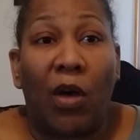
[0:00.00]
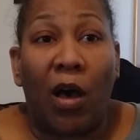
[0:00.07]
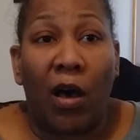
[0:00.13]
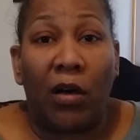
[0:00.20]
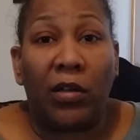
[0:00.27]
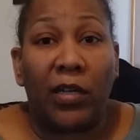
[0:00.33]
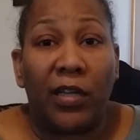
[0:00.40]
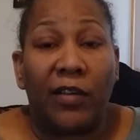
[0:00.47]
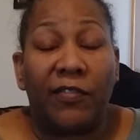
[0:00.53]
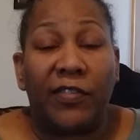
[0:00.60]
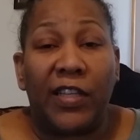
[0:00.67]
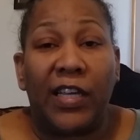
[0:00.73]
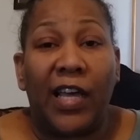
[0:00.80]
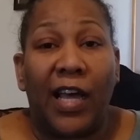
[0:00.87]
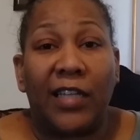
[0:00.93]
all
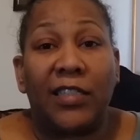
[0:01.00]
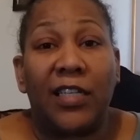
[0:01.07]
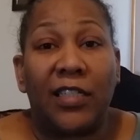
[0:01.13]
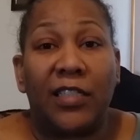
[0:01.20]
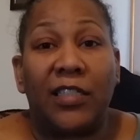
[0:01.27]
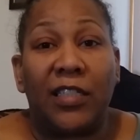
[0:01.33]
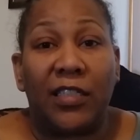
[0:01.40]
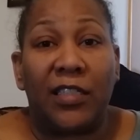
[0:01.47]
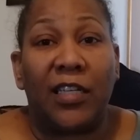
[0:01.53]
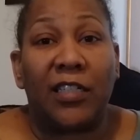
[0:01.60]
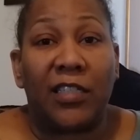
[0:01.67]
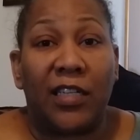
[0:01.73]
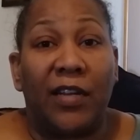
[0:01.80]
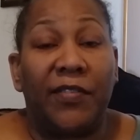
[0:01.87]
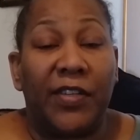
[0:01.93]
of the contest
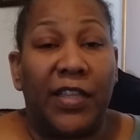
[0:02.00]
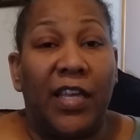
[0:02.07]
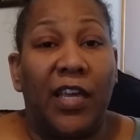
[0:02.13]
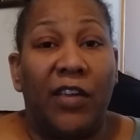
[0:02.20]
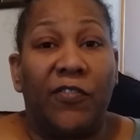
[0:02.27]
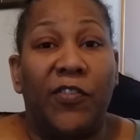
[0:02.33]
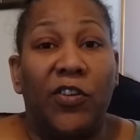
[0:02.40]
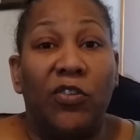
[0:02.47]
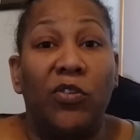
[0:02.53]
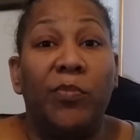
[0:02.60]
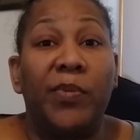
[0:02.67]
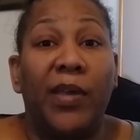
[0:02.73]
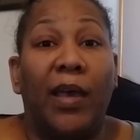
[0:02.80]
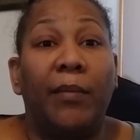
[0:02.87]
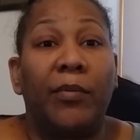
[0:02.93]
details and everything for you to
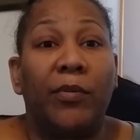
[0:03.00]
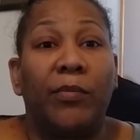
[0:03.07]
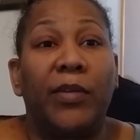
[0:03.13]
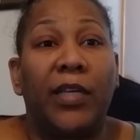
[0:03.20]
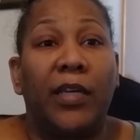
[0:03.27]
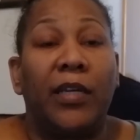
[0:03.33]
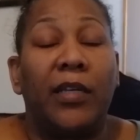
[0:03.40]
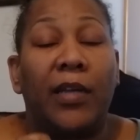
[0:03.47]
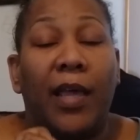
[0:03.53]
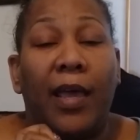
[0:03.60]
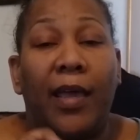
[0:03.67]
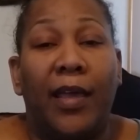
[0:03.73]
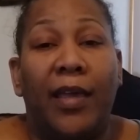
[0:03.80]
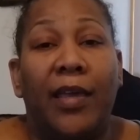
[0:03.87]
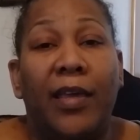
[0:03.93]
be able to win
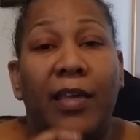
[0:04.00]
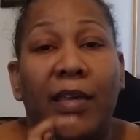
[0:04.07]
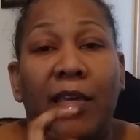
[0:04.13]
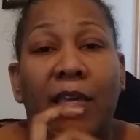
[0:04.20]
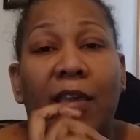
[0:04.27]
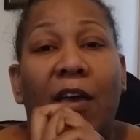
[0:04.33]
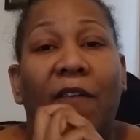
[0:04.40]
a